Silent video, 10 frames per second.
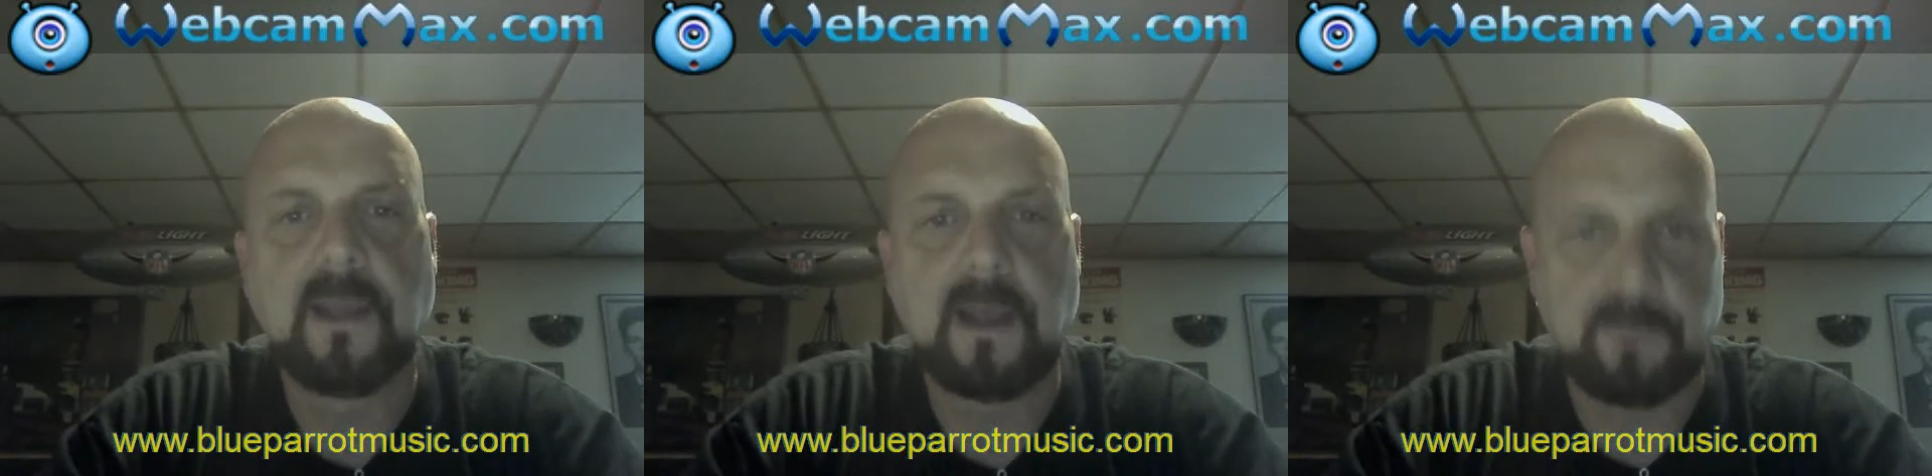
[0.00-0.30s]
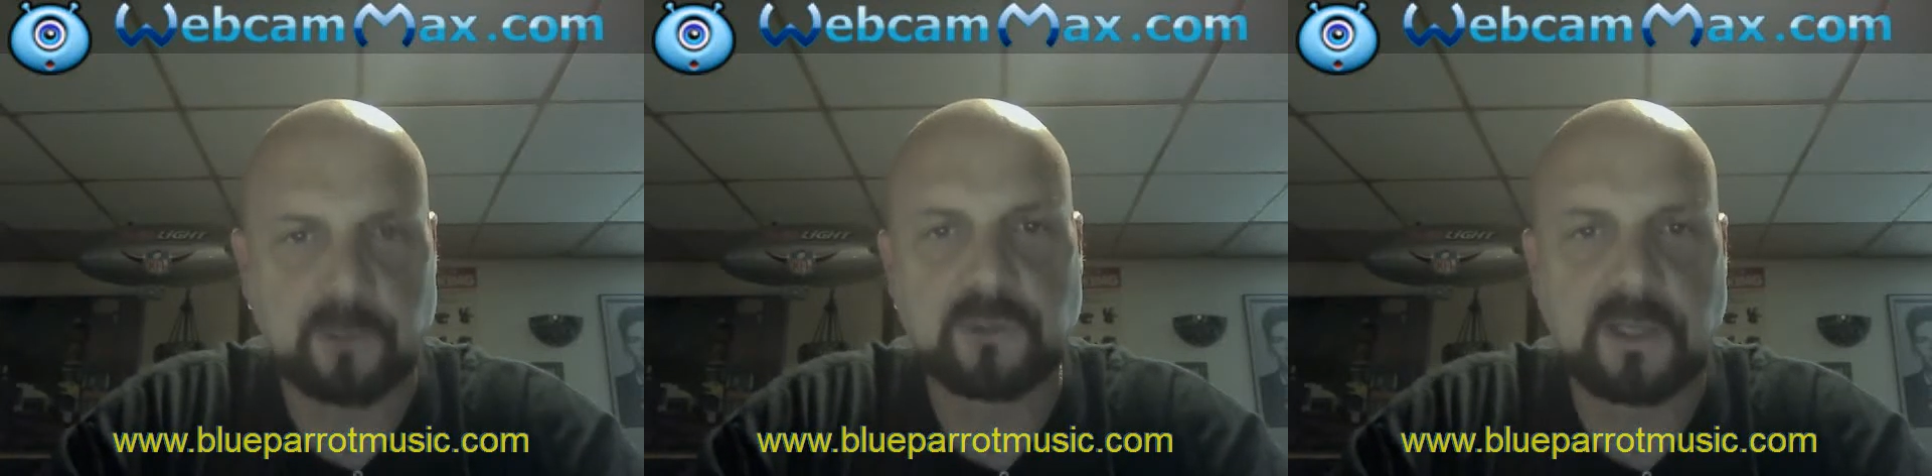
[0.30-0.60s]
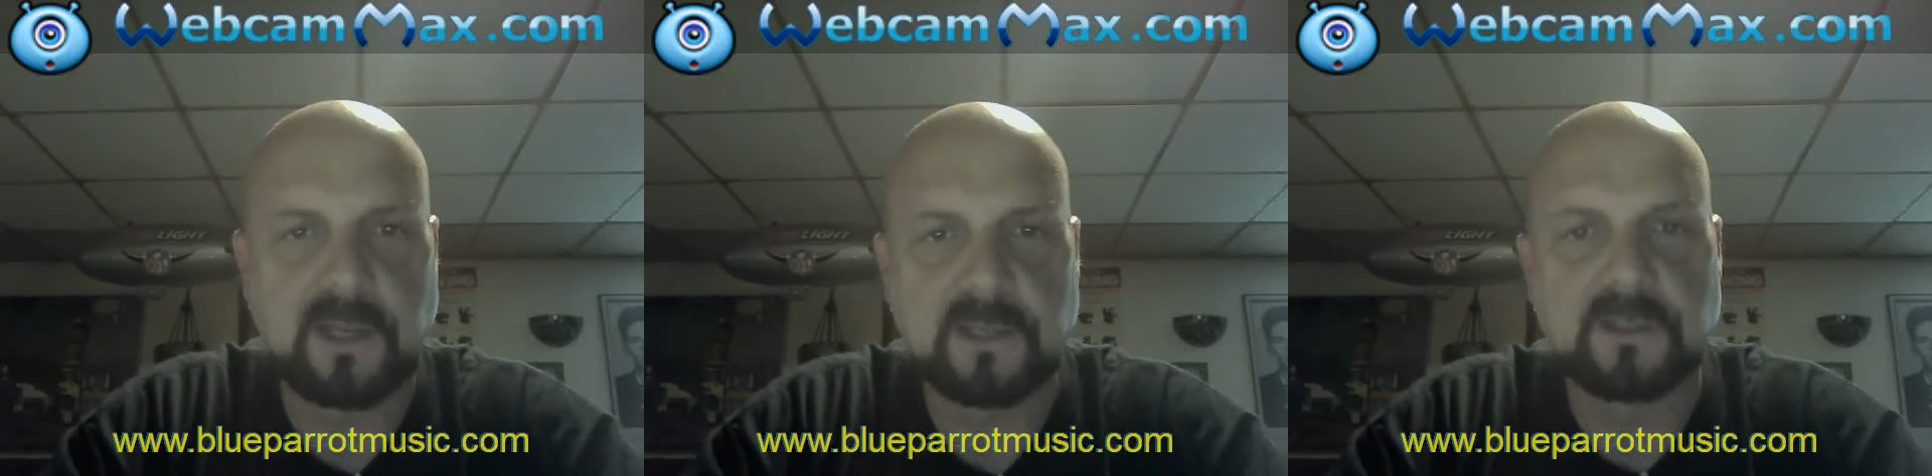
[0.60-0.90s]
I'll post it
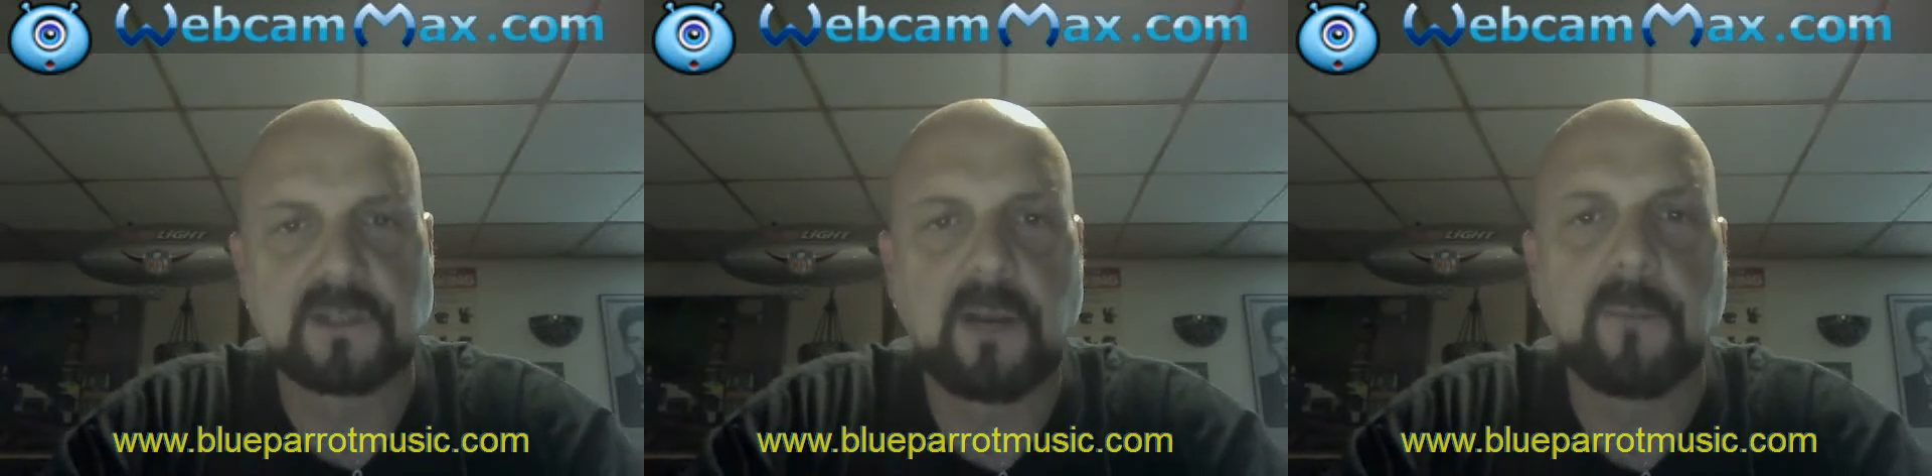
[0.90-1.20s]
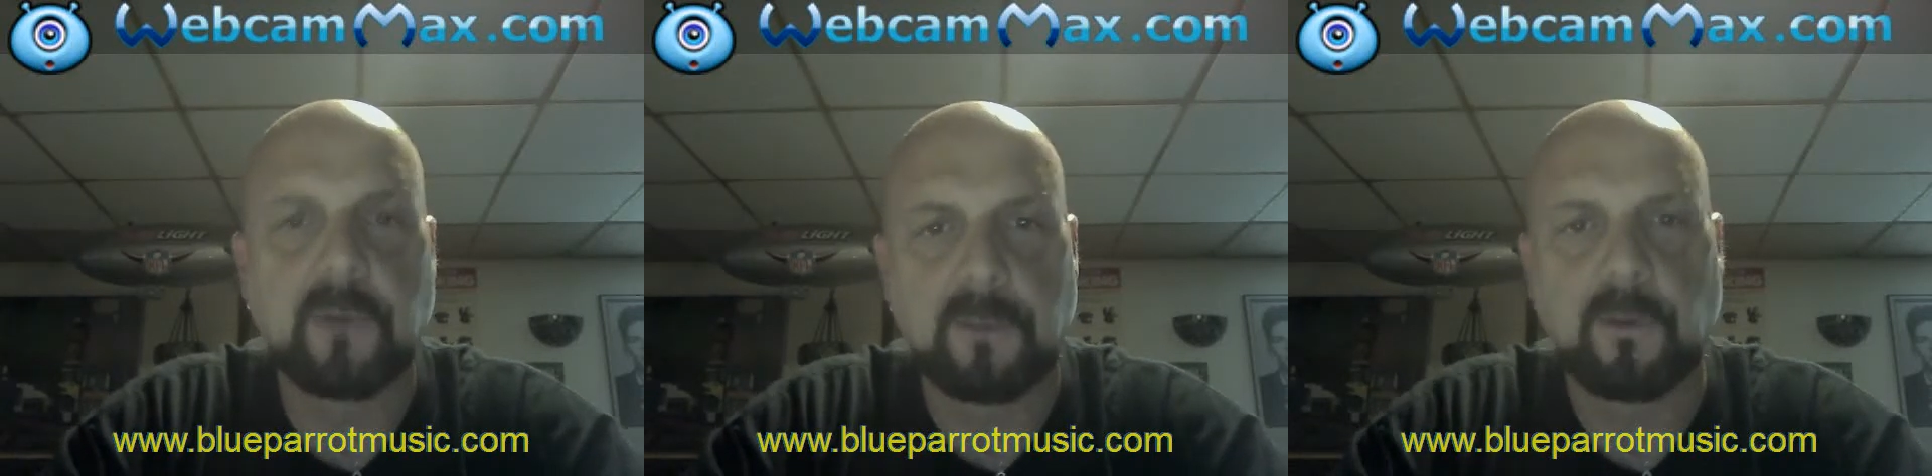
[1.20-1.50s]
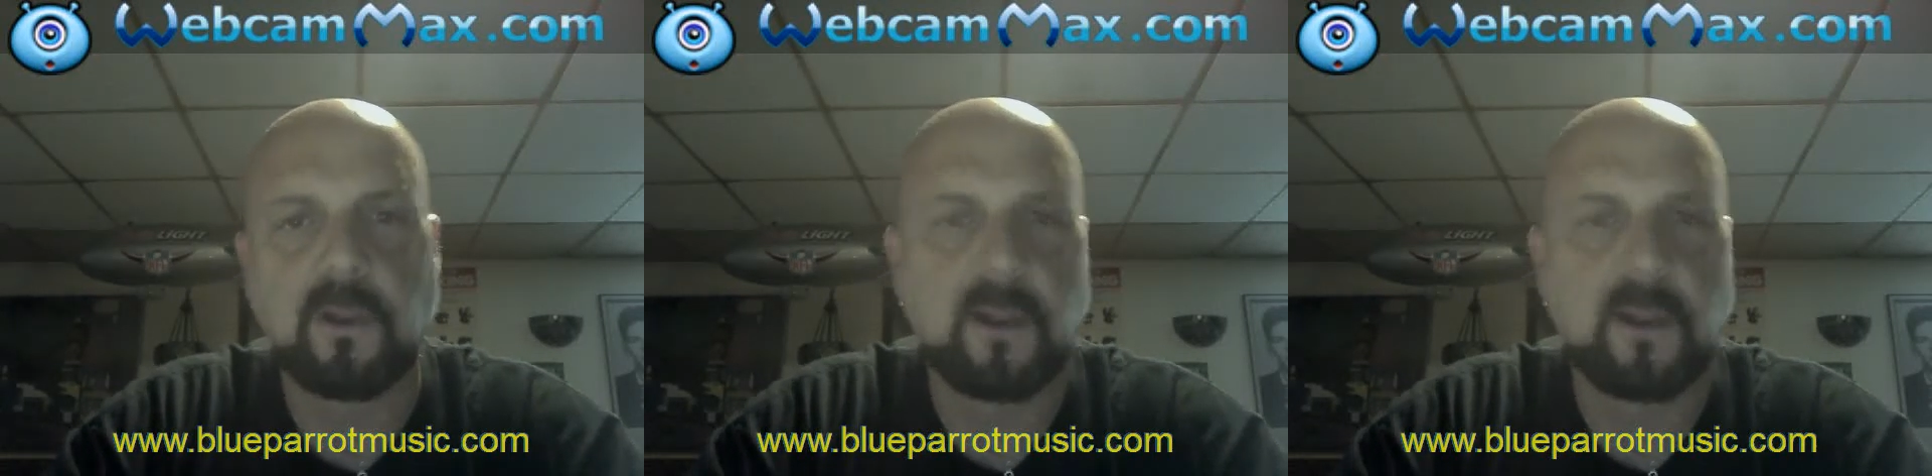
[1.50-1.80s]
again at 6:30. I'm putting
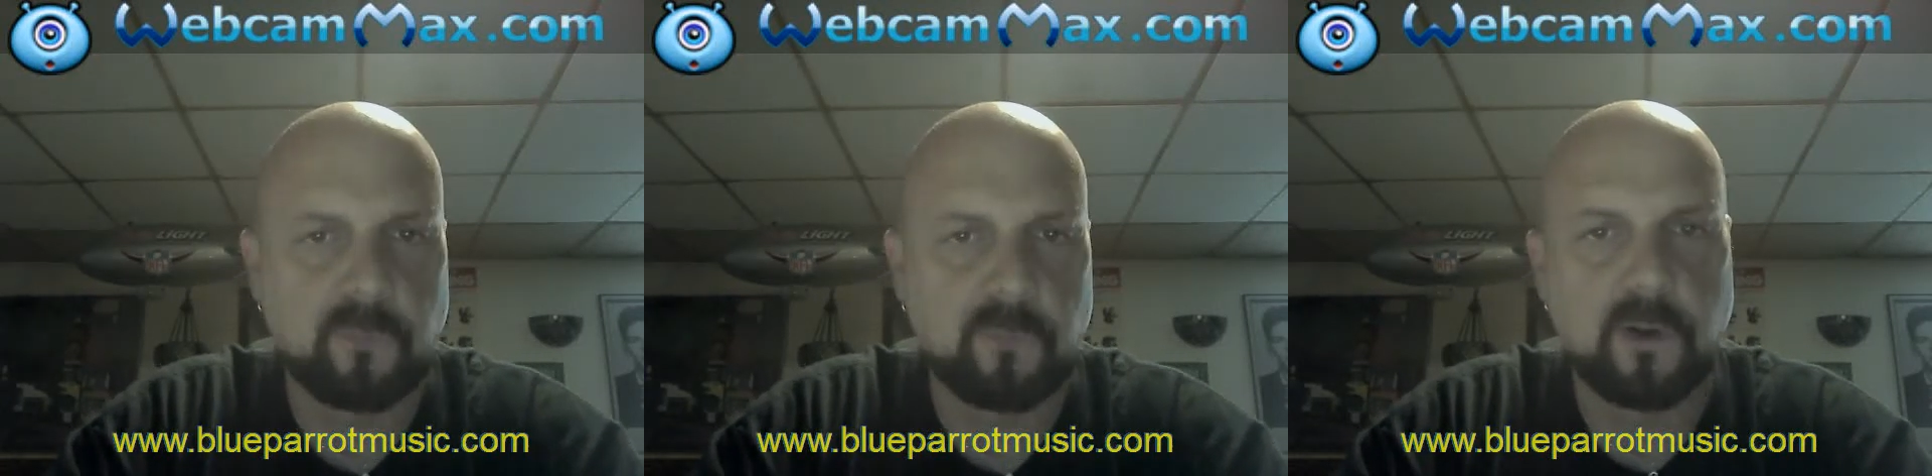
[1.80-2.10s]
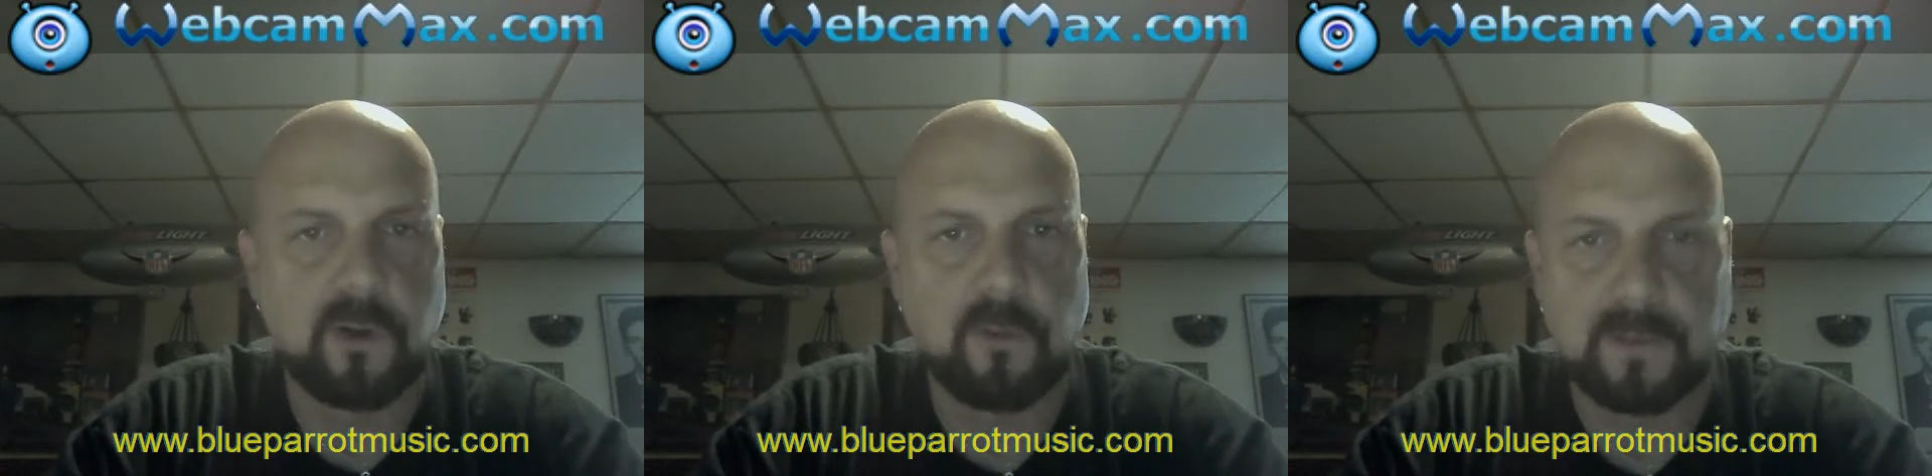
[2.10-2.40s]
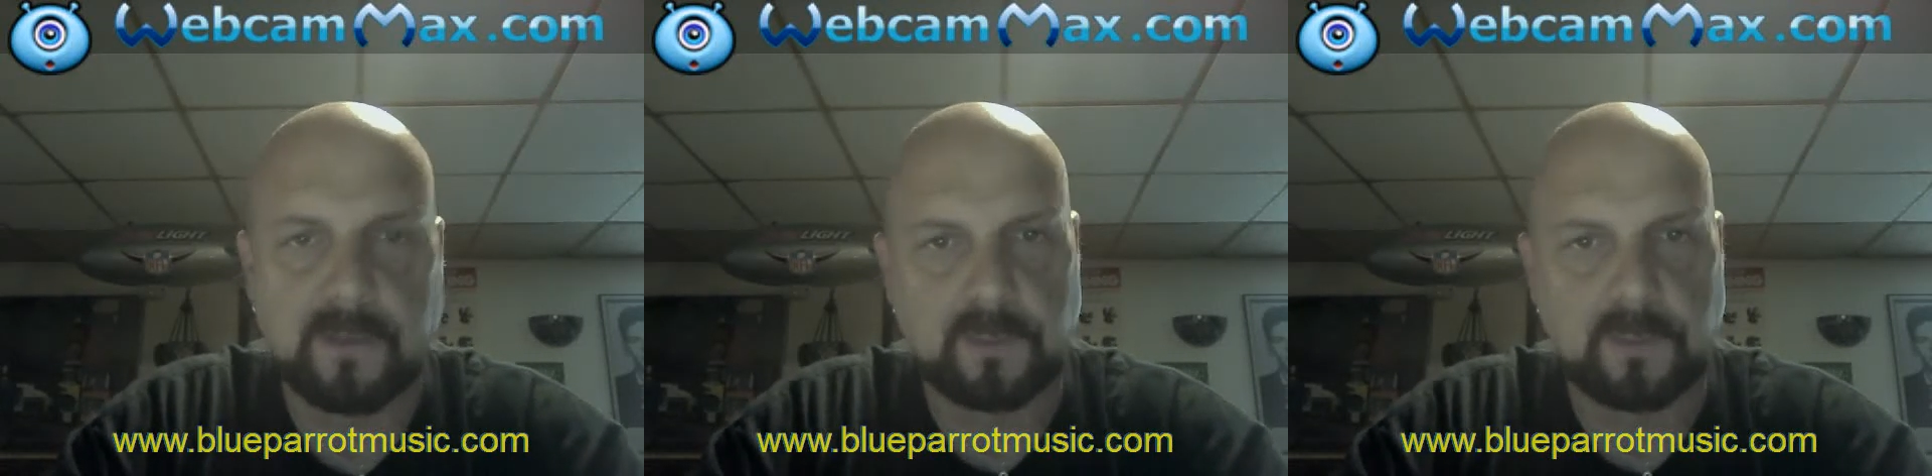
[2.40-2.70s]
it up early to let everyone know about